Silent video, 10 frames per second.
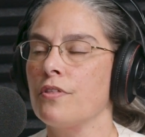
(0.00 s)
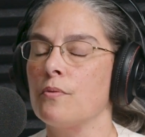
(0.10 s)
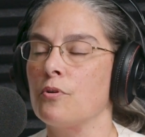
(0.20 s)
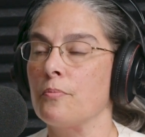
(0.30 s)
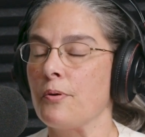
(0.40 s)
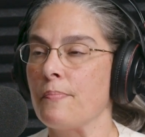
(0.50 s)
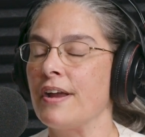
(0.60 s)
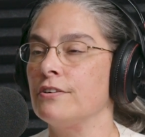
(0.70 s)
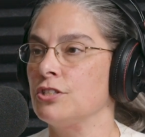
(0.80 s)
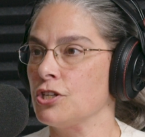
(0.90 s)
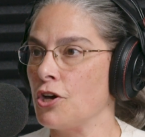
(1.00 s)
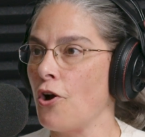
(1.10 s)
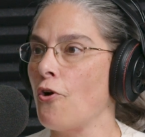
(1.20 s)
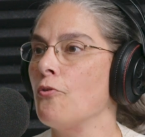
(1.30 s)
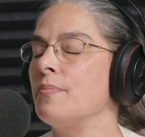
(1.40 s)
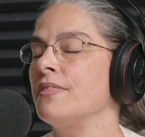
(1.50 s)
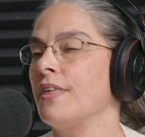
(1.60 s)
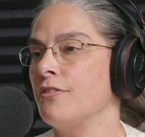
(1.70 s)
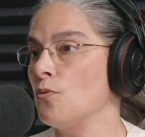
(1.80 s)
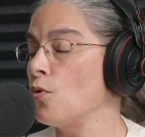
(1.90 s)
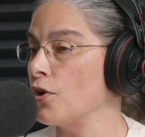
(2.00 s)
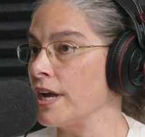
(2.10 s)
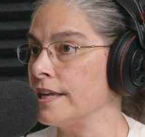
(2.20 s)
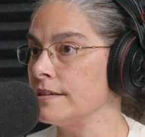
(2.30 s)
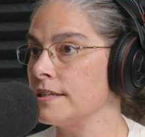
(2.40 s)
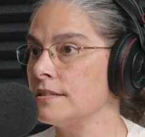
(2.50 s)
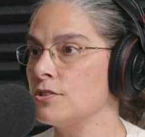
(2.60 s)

that were prepared to go, but then the war ended.